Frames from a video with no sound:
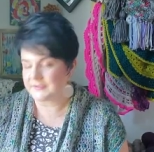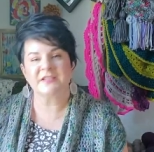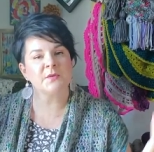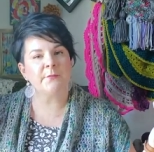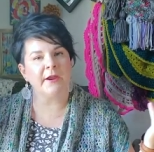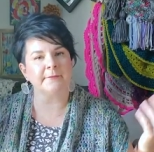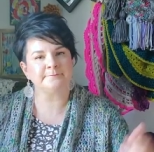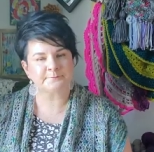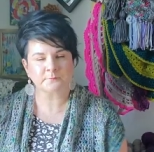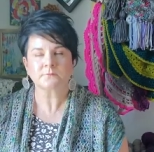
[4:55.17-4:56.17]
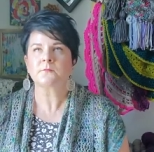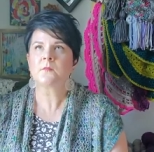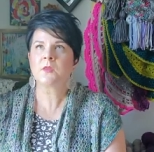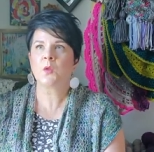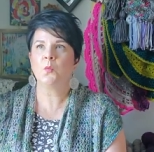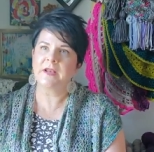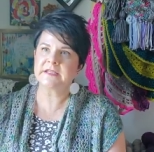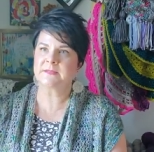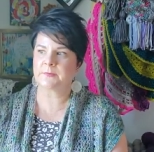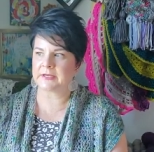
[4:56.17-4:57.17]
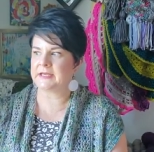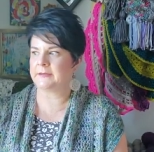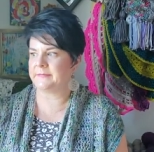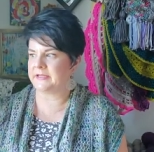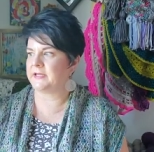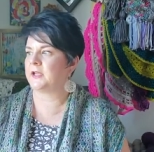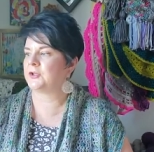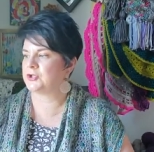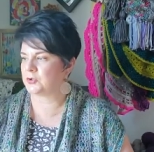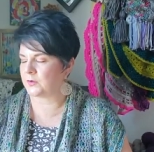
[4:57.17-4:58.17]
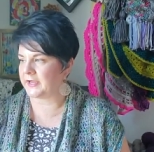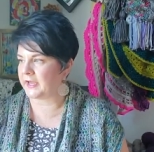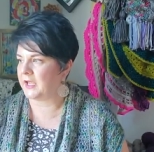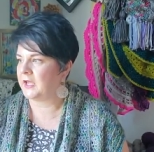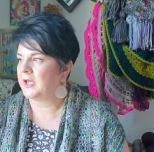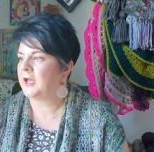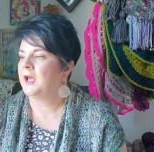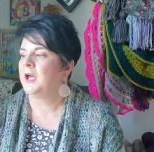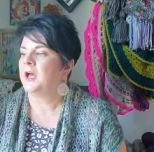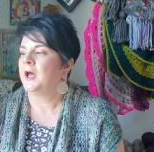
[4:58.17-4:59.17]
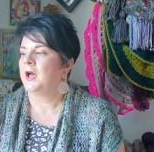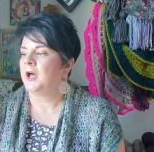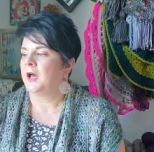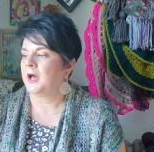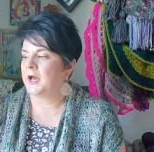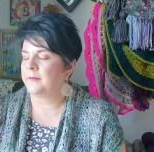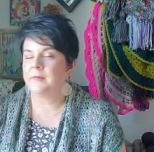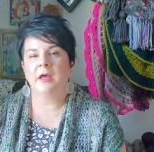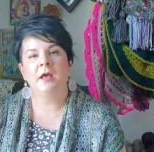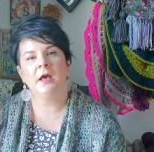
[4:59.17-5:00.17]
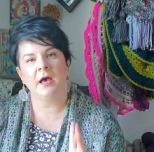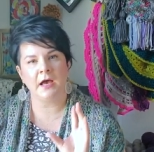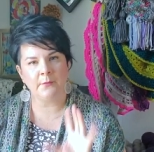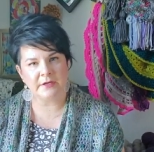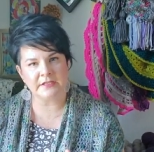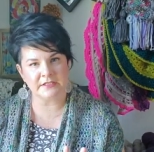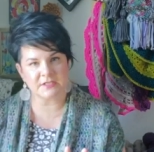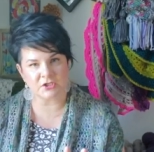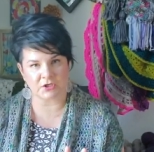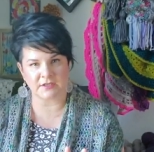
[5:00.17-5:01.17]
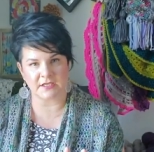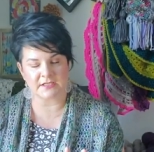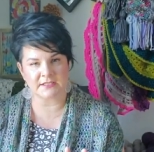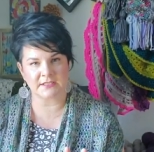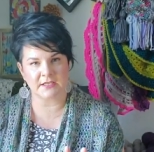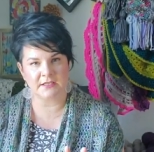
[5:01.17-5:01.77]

that's what I'm wearing. What is bringing me joy? Um, I wanted to start this